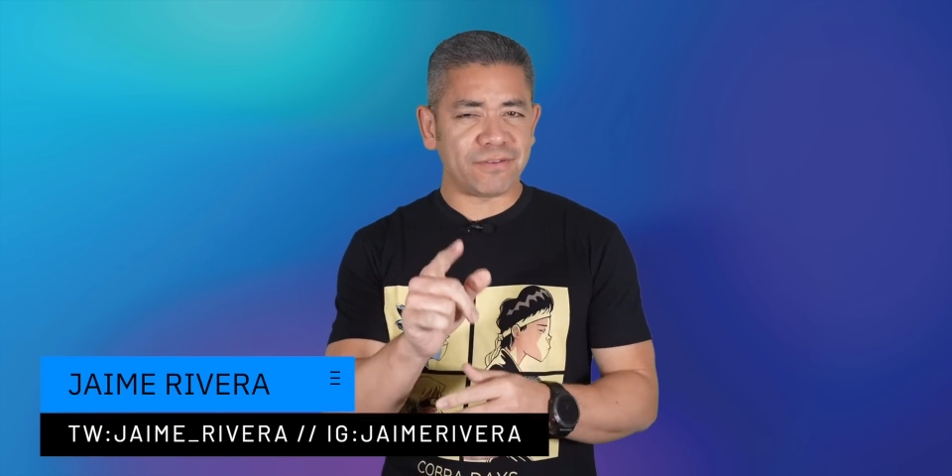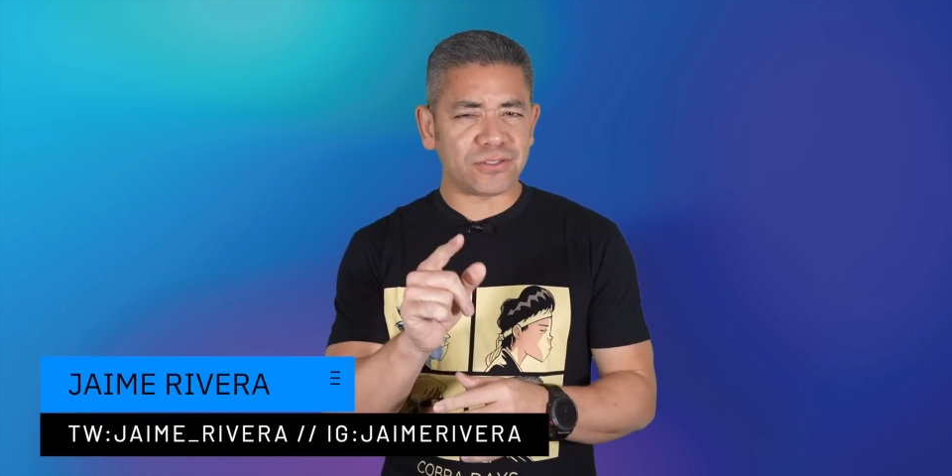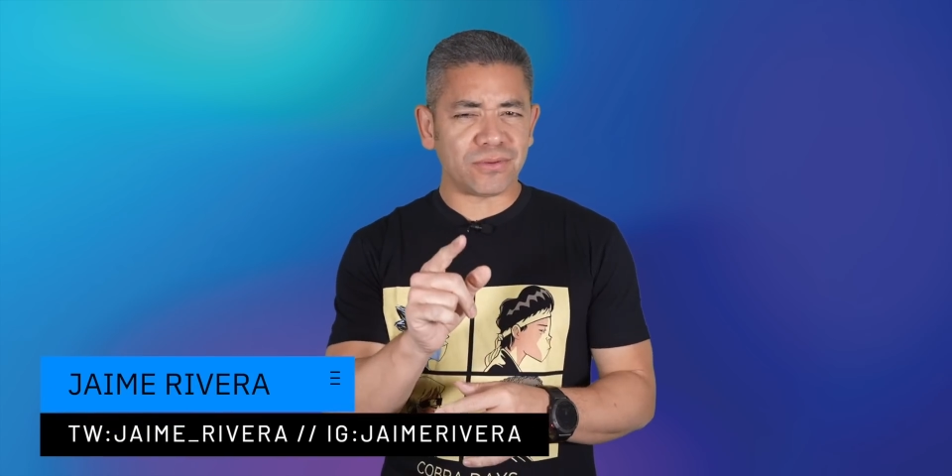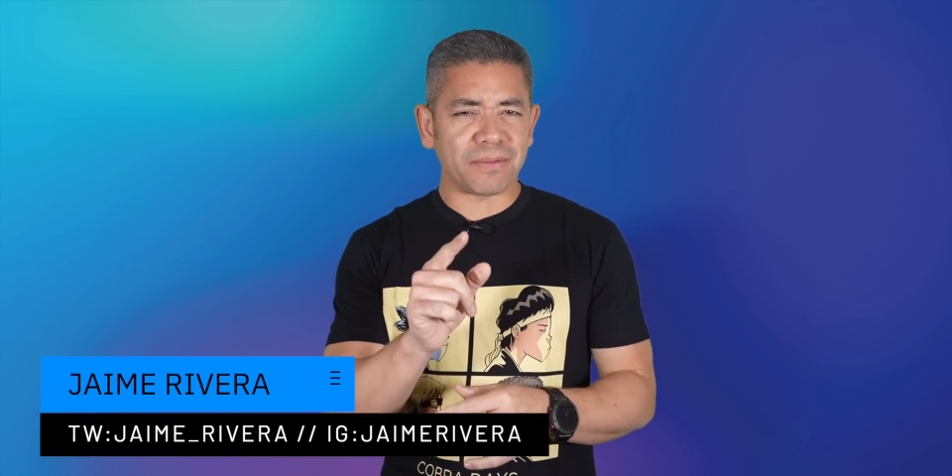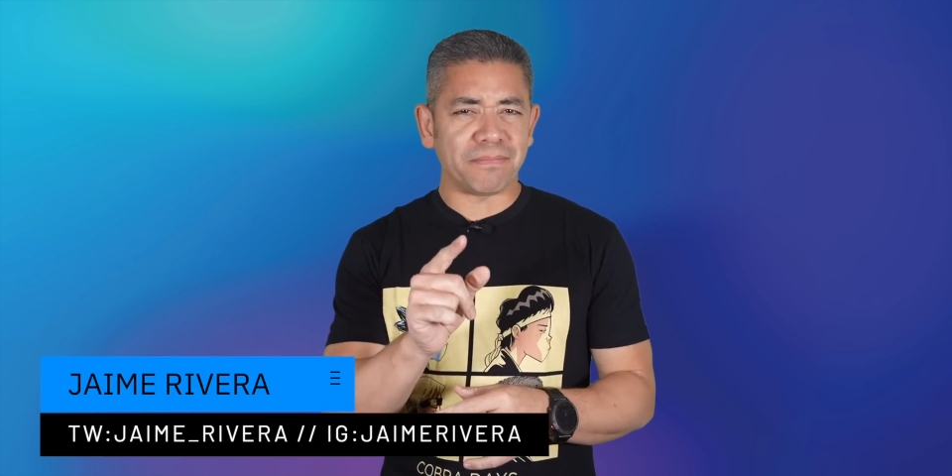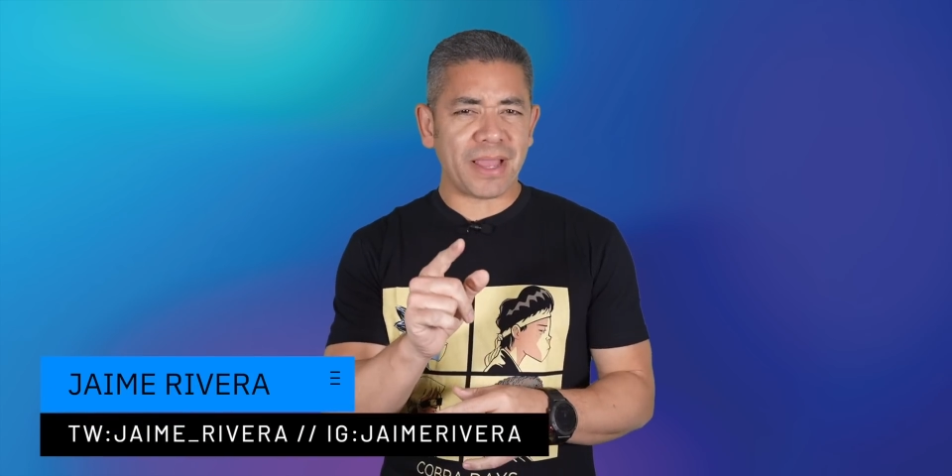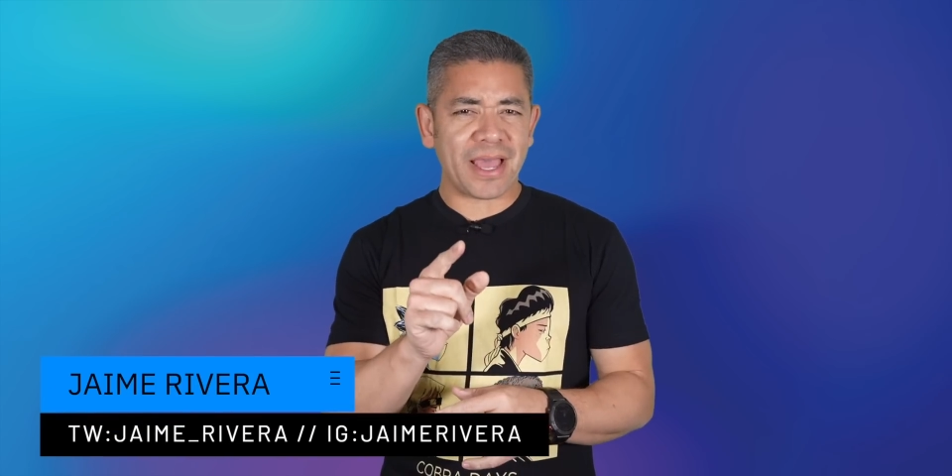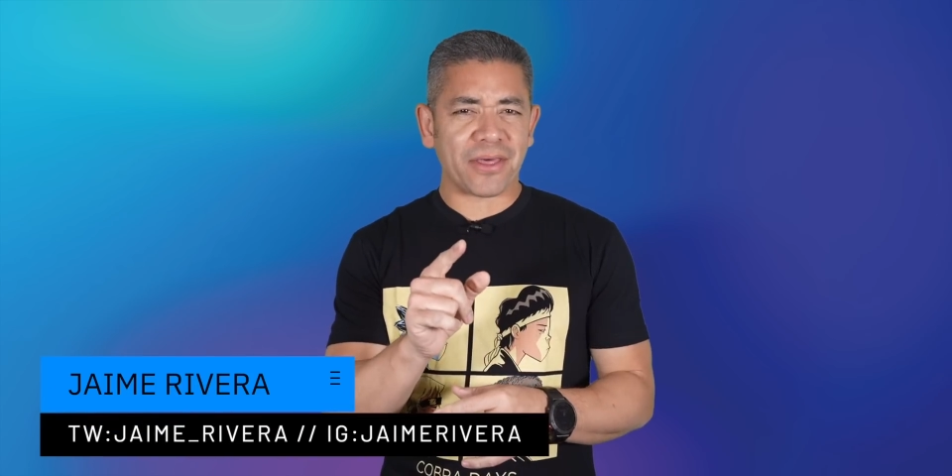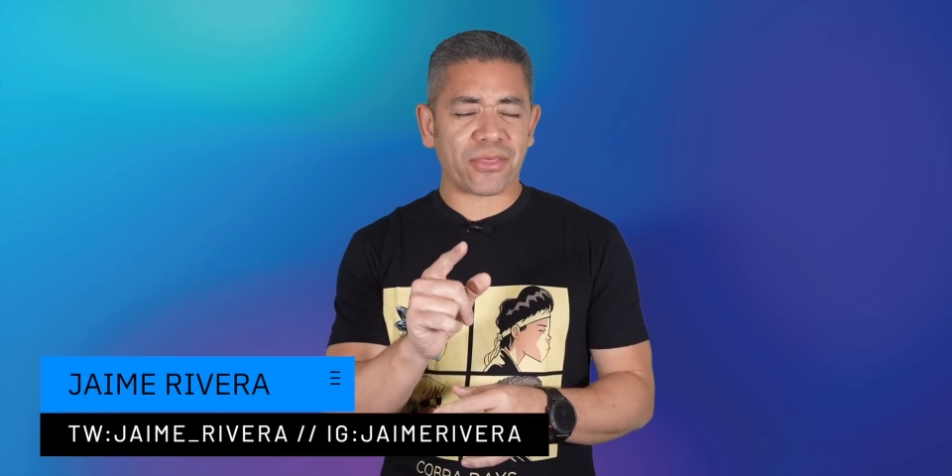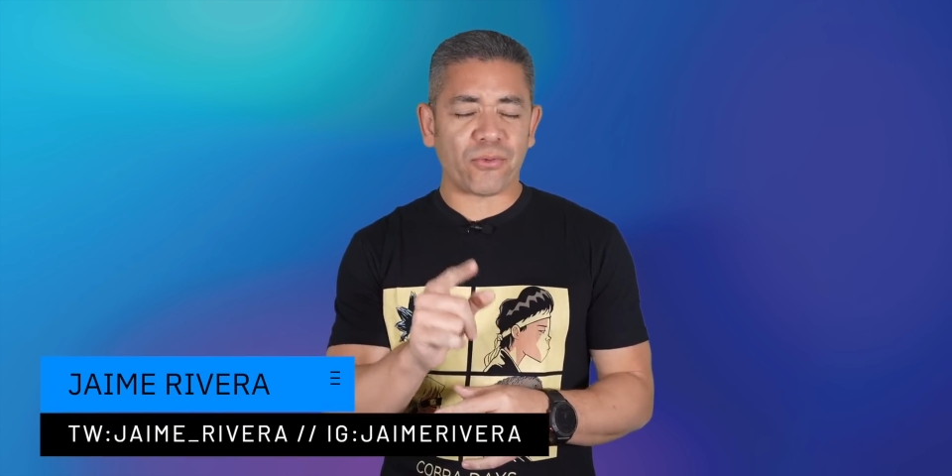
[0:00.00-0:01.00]
if you do the
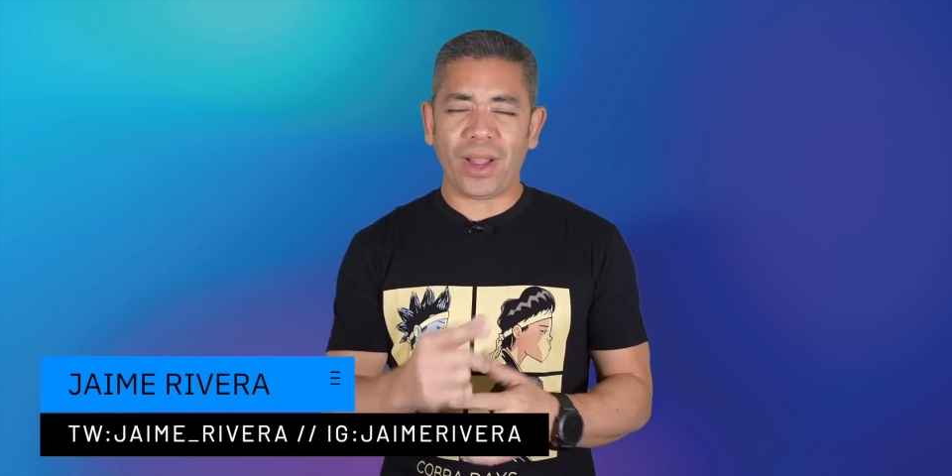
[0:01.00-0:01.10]
math,